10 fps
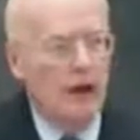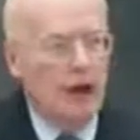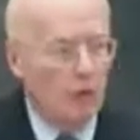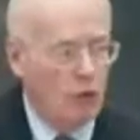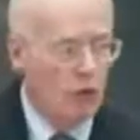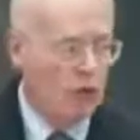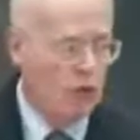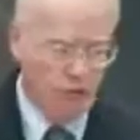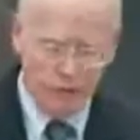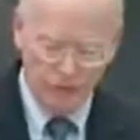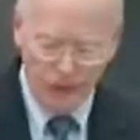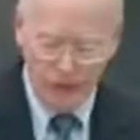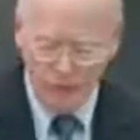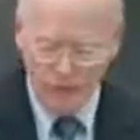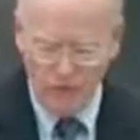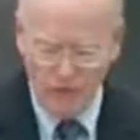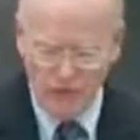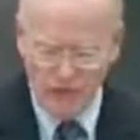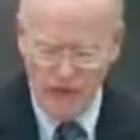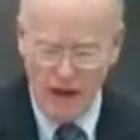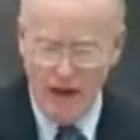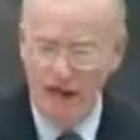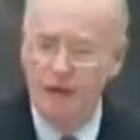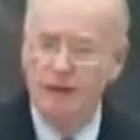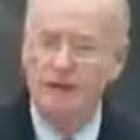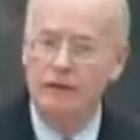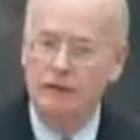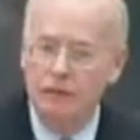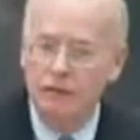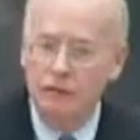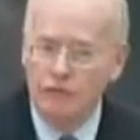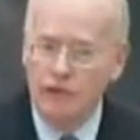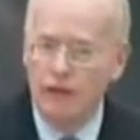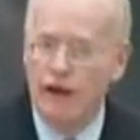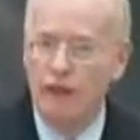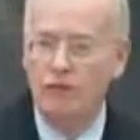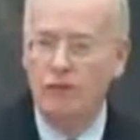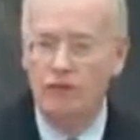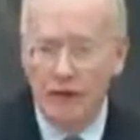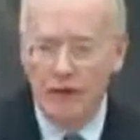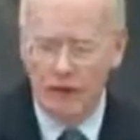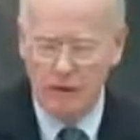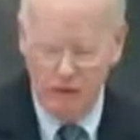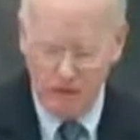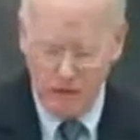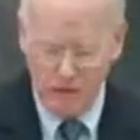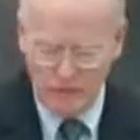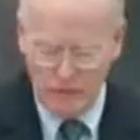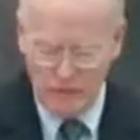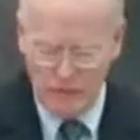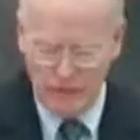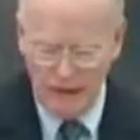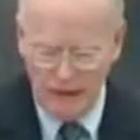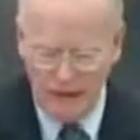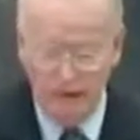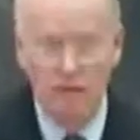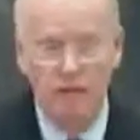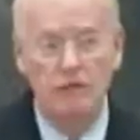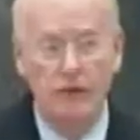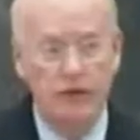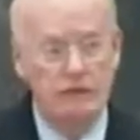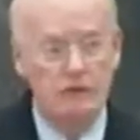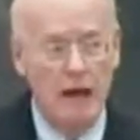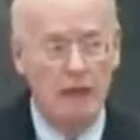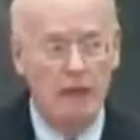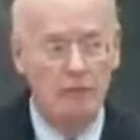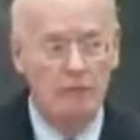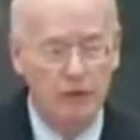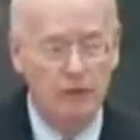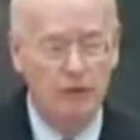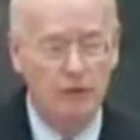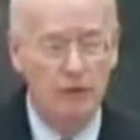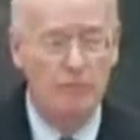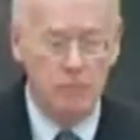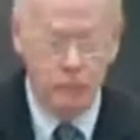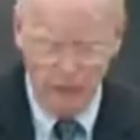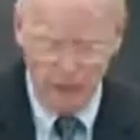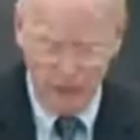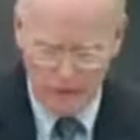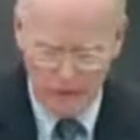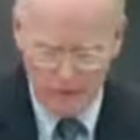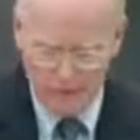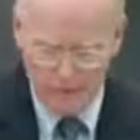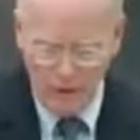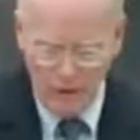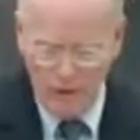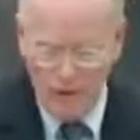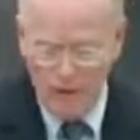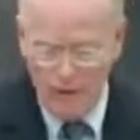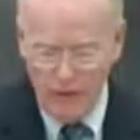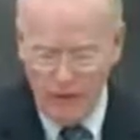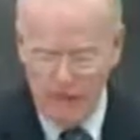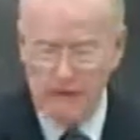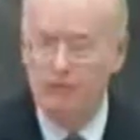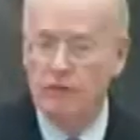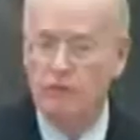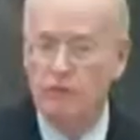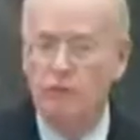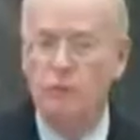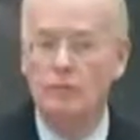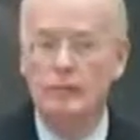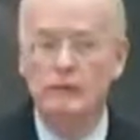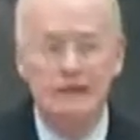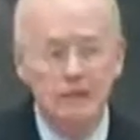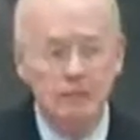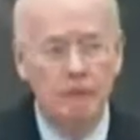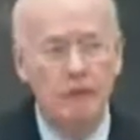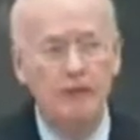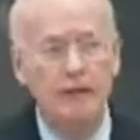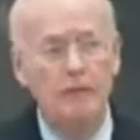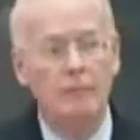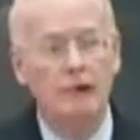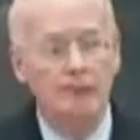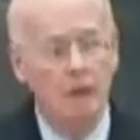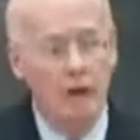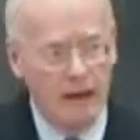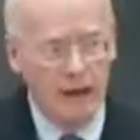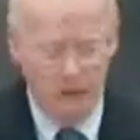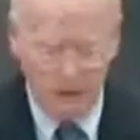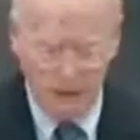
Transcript: I will close with the observation that insofar as Americans participate in this anti-imperial movement, their activities will be deeply patriotic